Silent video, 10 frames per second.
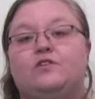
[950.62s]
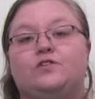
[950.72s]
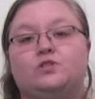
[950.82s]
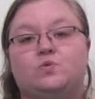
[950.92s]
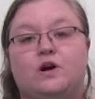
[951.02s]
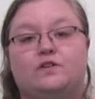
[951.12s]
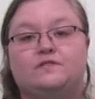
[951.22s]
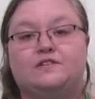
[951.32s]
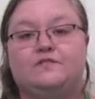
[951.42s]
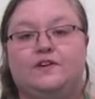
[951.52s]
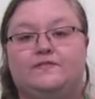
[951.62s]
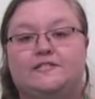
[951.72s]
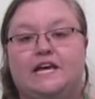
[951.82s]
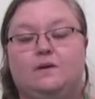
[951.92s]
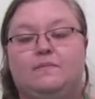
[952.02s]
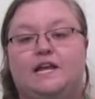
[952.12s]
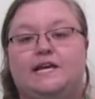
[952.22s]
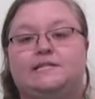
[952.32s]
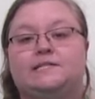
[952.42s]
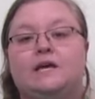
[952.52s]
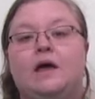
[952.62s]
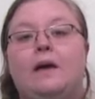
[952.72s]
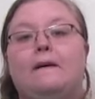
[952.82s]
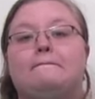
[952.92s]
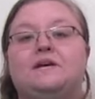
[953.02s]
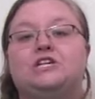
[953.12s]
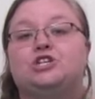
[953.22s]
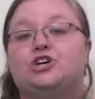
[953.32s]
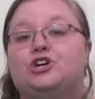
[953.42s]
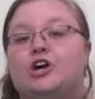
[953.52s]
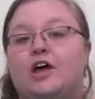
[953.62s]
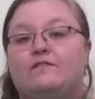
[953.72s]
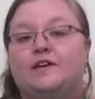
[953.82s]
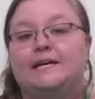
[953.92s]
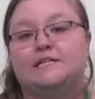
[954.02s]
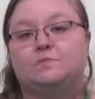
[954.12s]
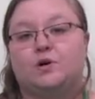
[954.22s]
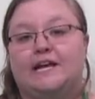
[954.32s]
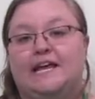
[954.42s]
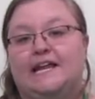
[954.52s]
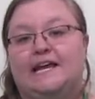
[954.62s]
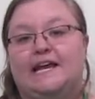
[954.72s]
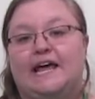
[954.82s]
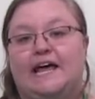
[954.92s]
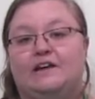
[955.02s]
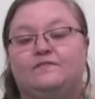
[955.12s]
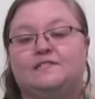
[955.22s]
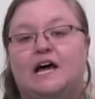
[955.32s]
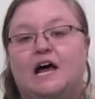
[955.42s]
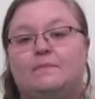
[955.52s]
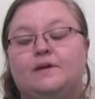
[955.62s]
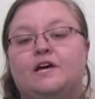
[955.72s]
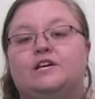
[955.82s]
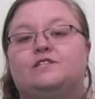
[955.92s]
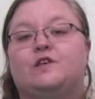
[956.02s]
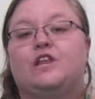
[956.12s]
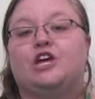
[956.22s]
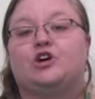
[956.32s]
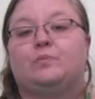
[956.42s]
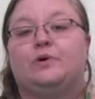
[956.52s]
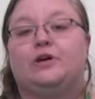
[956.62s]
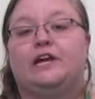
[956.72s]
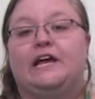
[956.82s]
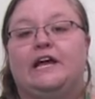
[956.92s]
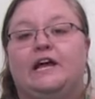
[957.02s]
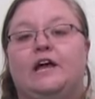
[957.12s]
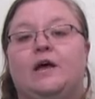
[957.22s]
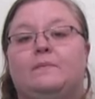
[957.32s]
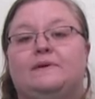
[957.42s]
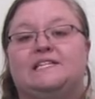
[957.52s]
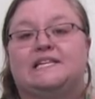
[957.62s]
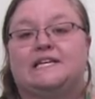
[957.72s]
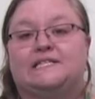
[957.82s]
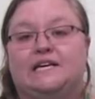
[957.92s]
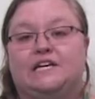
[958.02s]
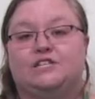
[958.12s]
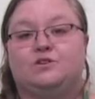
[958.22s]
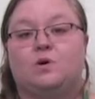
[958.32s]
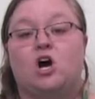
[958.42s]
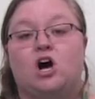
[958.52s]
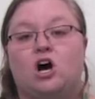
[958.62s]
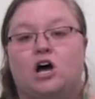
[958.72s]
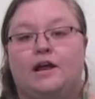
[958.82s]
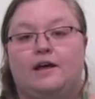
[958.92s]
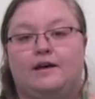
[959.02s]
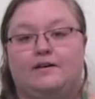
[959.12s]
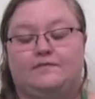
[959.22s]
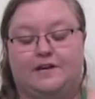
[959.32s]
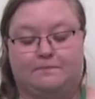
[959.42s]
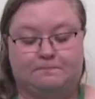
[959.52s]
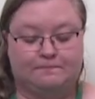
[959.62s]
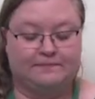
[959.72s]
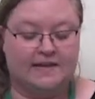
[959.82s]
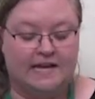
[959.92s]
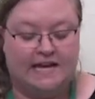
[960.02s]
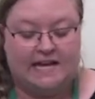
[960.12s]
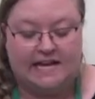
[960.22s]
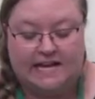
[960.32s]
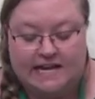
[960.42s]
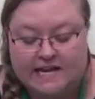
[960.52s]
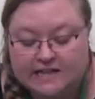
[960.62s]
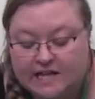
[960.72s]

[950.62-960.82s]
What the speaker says: for 12 to 15 minutes. Be sure your oven is preheated ahead of time so that you're putting biscuits into a hot oven. Any